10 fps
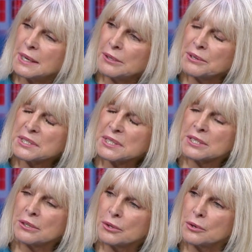illnesses
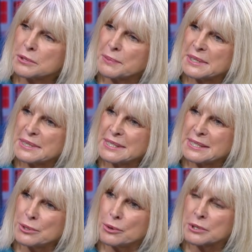not caused by
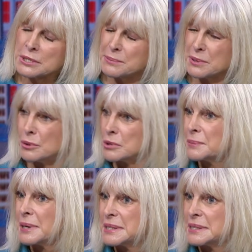diseased organs, but caused
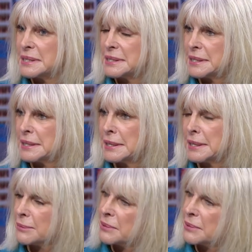by diseased thinking.